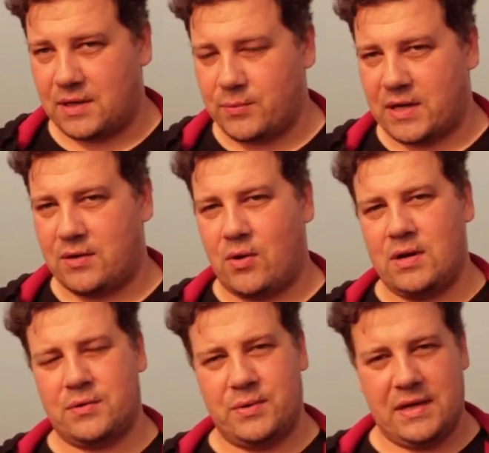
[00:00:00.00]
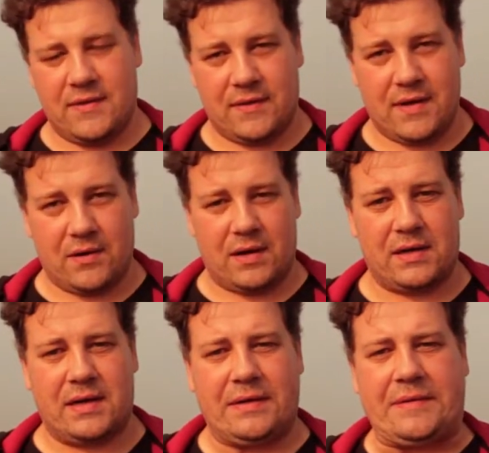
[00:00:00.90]
But we can all agree that there
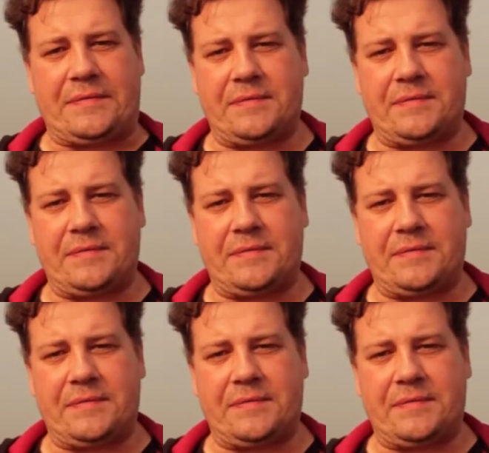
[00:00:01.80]
are